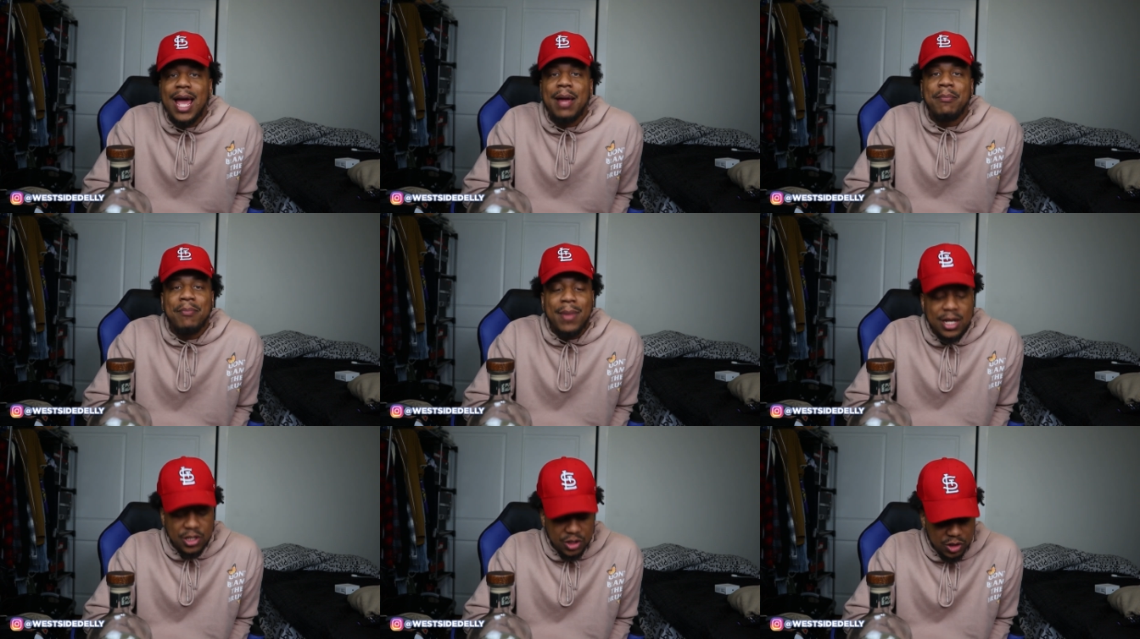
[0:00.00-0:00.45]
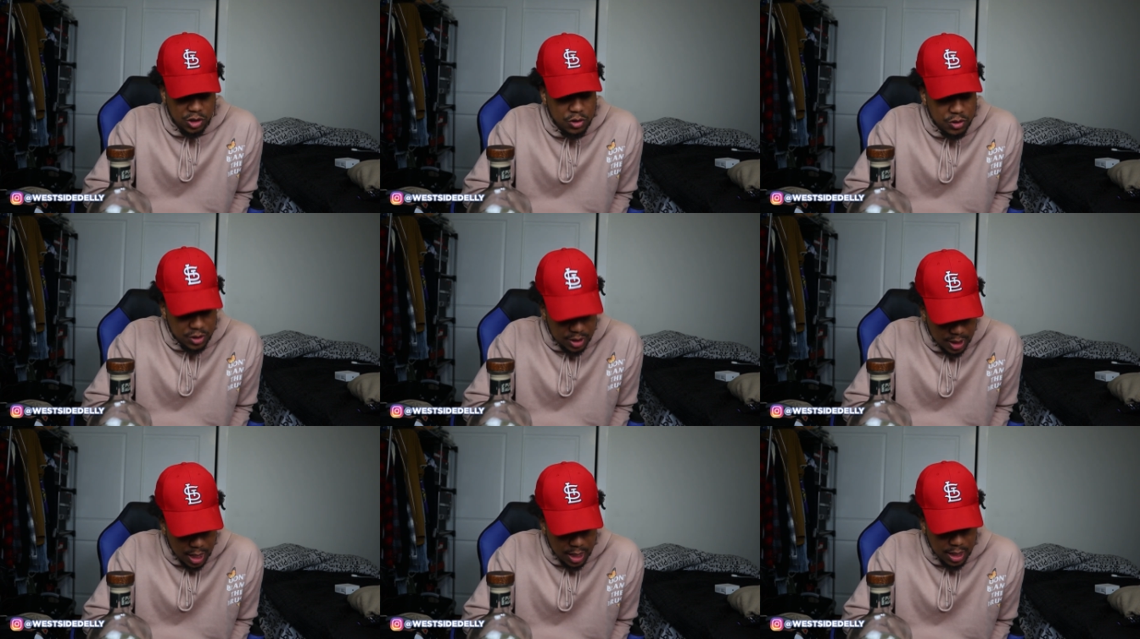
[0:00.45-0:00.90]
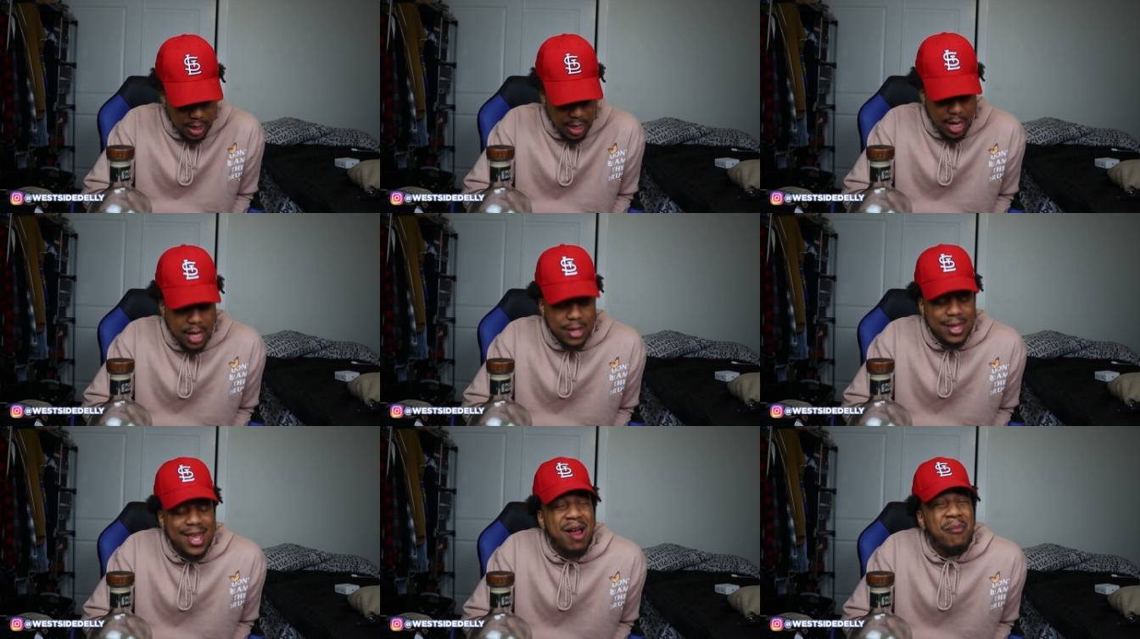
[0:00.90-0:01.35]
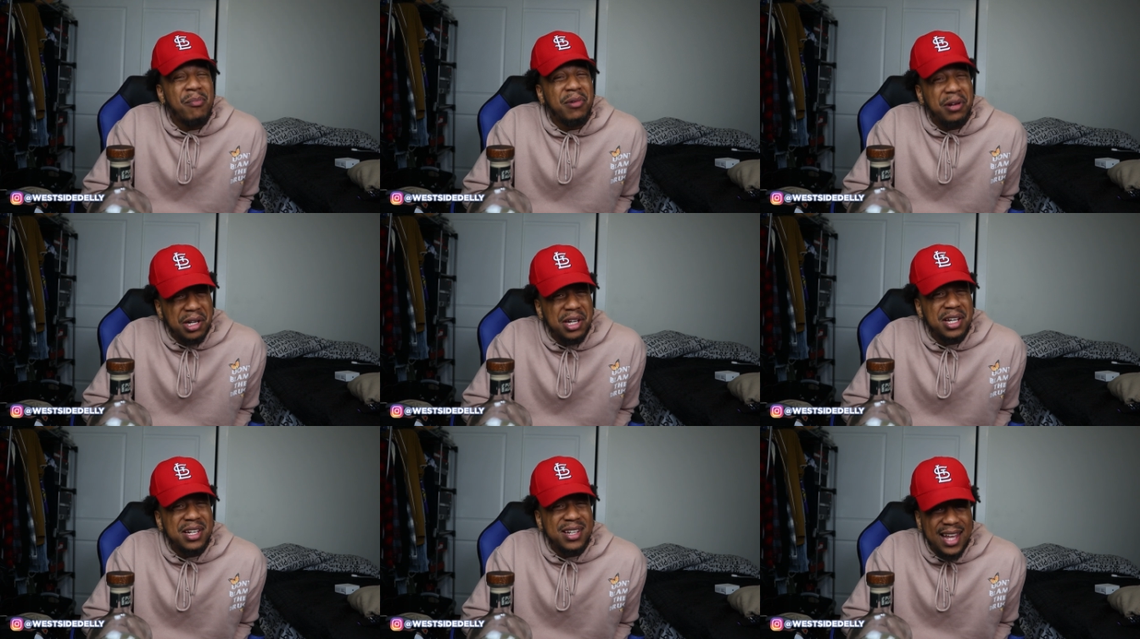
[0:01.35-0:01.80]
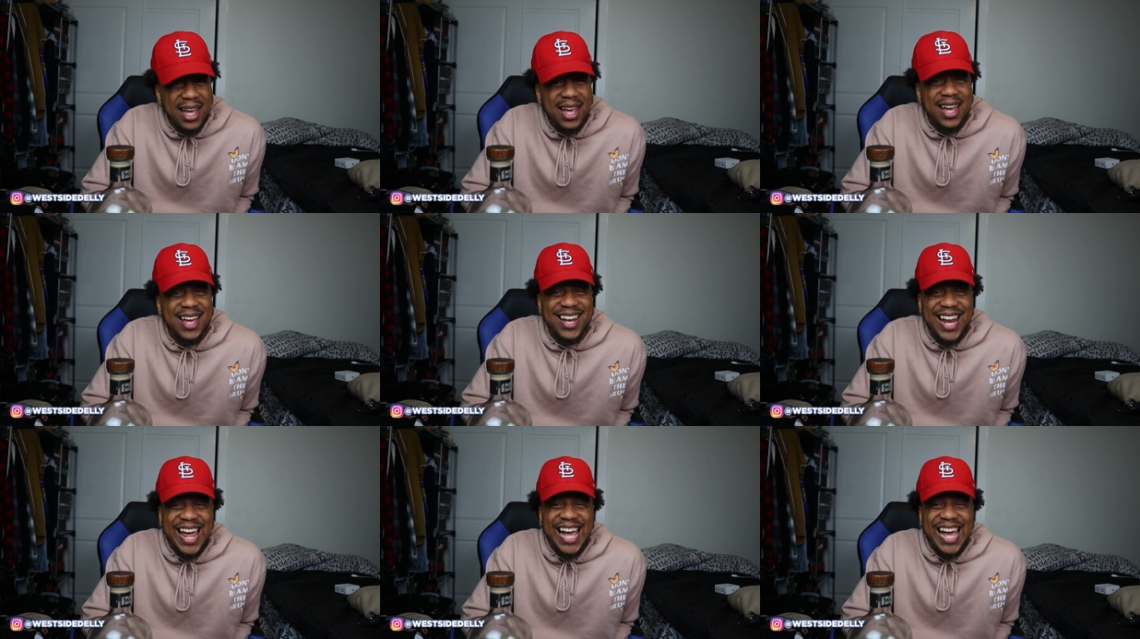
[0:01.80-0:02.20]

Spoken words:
like, make sure you say that I'm a good dad.